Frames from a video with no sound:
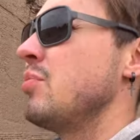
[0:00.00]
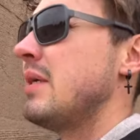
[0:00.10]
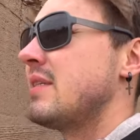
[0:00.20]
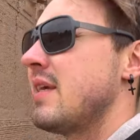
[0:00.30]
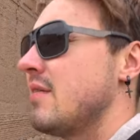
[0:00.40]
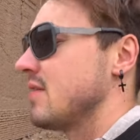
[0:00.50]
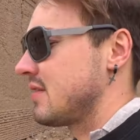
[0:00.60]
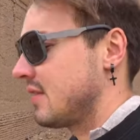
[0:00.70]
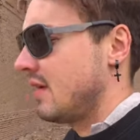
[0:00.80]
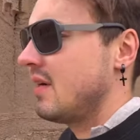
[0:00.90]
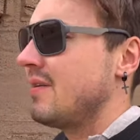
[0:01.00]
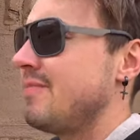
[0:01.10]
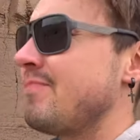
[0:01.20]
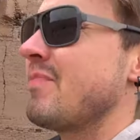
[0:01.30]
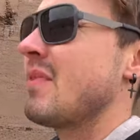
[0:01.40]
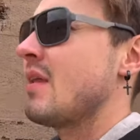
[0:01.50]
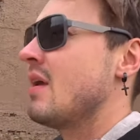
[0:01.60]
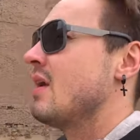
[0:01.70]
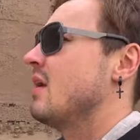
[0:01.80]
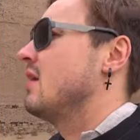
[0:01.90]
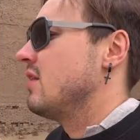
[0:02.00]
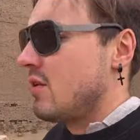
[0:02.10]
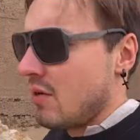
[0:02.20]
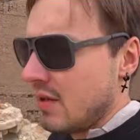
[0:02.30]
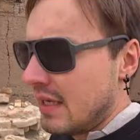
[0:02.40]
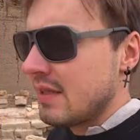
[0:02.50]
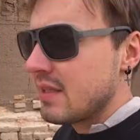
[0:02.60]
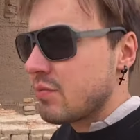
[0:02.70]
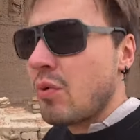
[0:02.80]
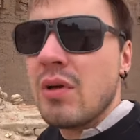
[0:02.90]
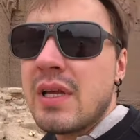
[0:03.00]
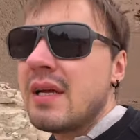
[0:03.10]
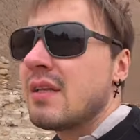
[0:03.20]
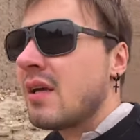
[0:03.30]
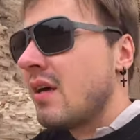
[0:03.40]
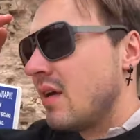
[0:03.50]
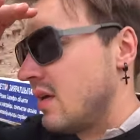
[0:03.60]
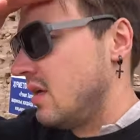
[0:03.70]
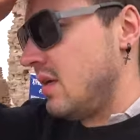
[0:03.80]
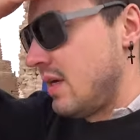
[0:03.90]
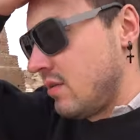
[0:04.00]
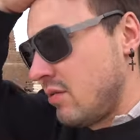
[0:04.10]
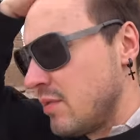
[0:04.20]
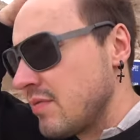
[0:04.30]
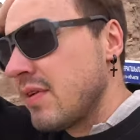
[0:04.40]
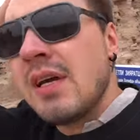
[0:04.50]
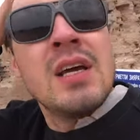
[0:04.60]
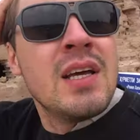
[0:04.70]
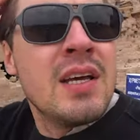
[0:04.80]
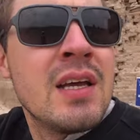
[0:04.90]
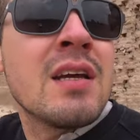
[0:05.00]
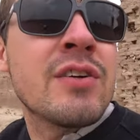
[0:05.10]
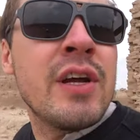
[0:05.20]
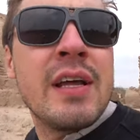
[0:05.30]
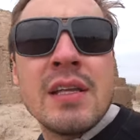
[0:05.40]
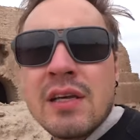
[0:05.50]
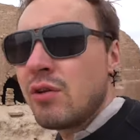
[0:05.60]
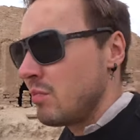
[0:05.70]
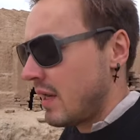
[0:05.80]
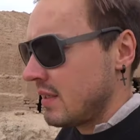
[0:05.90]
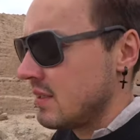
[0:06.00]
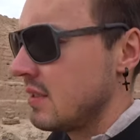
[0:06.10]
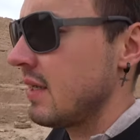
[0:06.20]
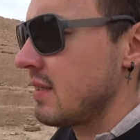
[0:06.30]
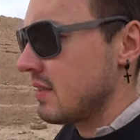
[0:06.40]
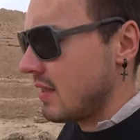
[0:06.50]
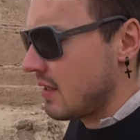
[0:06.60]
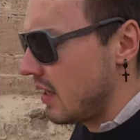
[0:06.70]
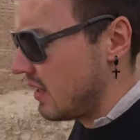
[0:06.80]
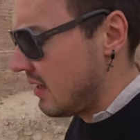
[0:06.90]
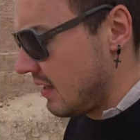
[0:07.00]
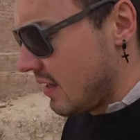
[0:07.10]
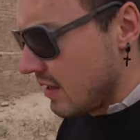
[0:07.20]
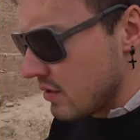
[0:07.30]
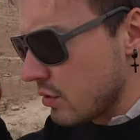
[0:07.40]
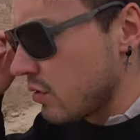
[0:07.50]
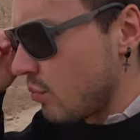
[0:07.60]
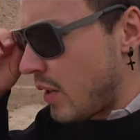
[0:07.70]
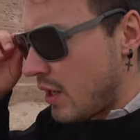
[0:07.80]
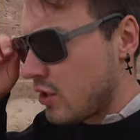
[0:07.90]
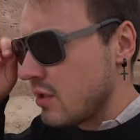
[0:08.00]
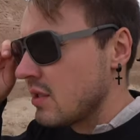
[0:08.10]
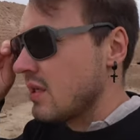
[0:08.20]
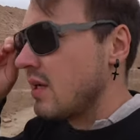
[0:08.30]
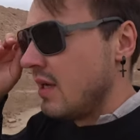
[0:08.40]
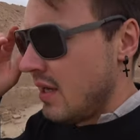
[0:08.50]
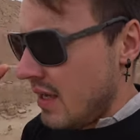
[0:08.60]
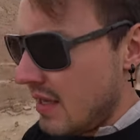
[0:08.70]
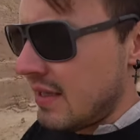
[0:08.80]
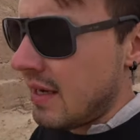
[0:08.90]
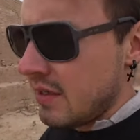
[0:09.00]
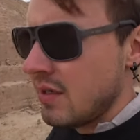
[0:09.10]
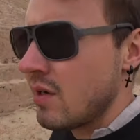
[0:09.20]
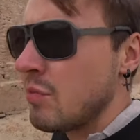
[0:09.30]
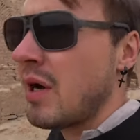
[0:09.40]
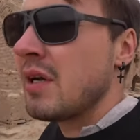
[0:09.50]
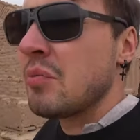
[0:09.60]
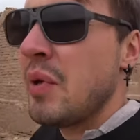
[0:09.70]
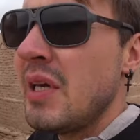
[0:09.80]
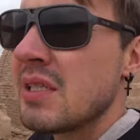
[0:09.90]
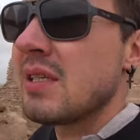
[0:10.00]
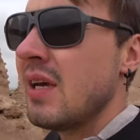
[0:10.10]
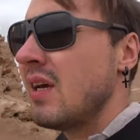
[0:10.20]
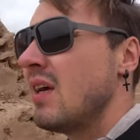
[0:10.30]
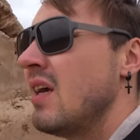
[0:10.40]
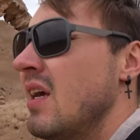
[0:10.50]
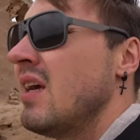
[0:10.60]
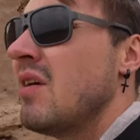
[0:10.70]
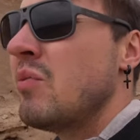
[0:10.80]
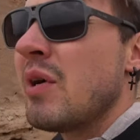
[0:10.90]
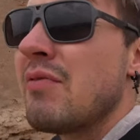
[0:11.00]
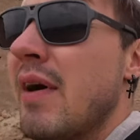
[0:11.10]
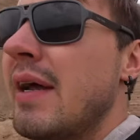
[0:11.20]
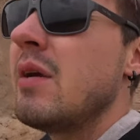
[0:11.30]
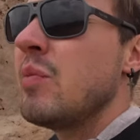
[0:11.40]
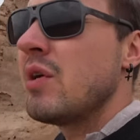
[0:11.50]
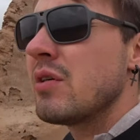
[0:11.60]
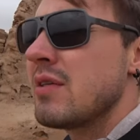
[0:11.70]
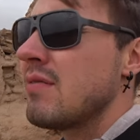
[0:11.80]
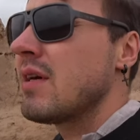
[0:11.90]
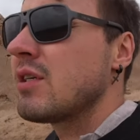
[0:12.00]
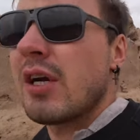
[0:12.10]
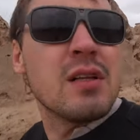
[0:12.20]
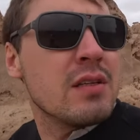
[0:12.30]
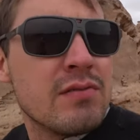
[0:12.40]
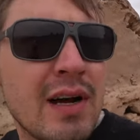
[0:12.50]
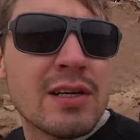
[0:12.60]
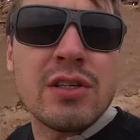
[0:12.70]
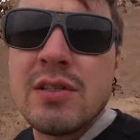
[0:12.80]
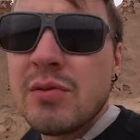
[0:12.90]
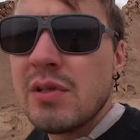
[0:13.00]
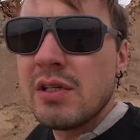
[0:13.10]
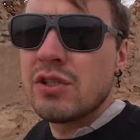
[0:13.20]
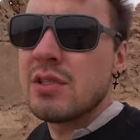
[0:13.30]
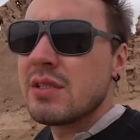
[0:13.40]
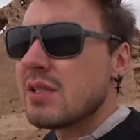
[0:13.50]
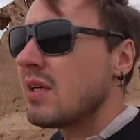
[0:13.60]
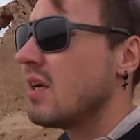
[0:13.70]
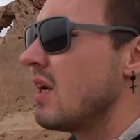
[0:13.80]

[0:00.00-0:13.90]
please save us. Don't let this world end. I know we've created a humanity that is not so compassionate and not in harmonic peace. We are fighting because of actually religions,